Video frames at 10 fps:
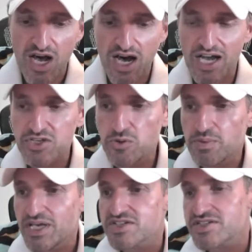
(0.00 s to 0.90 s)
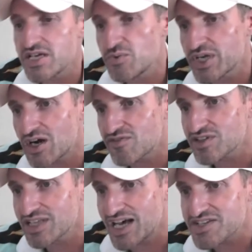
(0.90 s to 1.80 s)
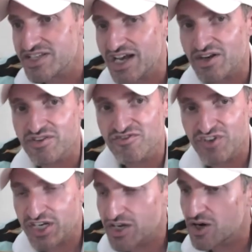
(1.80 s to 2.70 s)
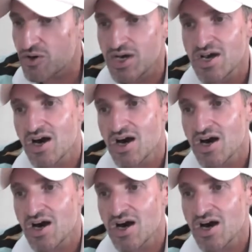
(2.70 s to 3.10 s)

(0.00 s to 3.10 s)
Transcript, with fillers: UPST we covered last night on the video.